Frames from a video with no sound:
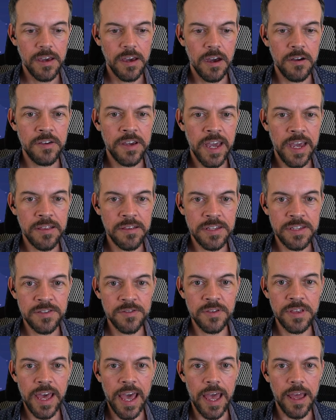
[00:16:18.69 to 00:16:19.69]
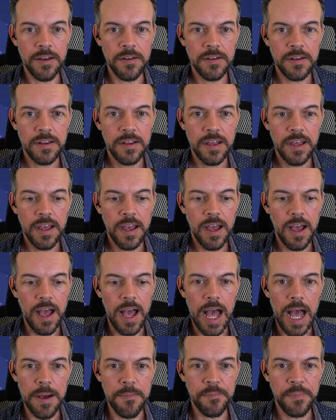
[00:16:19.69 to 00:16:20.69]
Okay, let's do that.
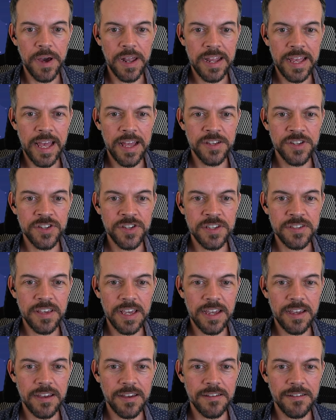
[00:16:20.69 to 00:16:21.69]
But again, she's like